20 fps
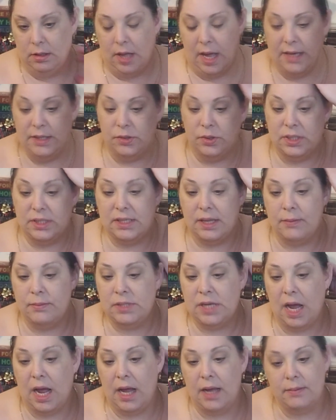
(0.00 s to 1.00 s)
I do it
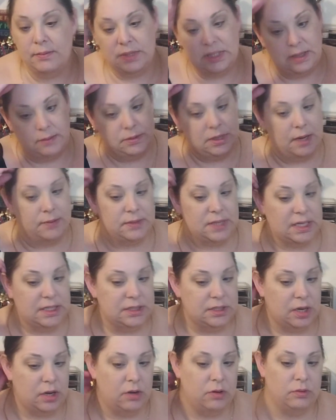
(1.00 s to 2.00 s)
sometimes I
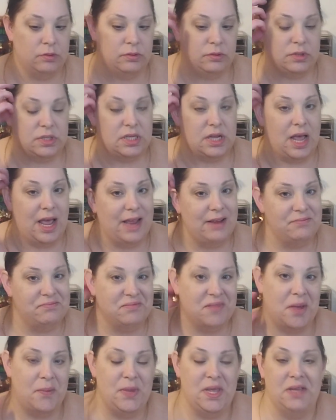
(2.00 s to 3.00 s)
don't. I
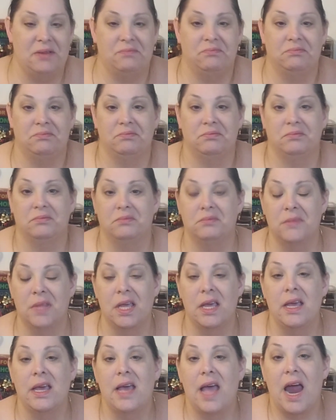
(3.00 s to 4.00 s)
mean,
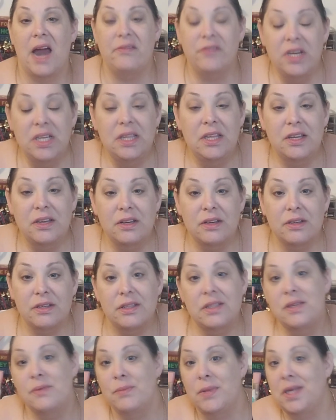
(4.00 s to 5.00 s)
every
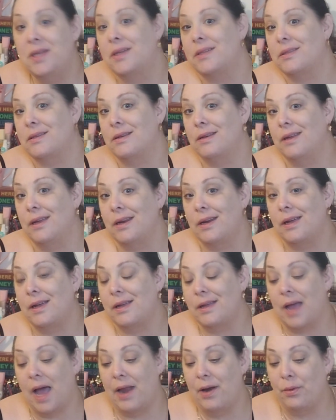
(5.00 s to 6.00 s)
look to me doesn't need
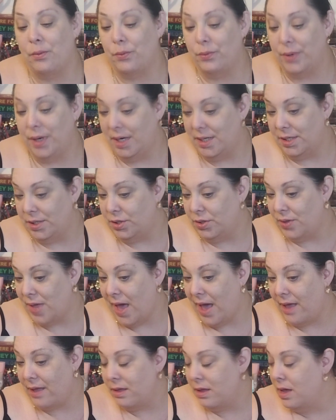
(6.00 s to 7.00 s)
it. I don't need to do
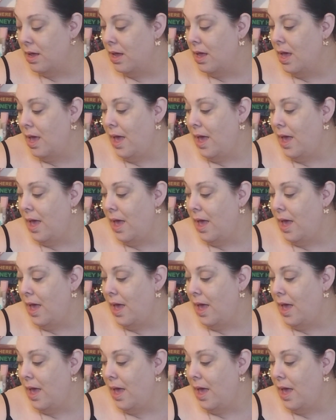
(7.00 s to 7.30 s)
that.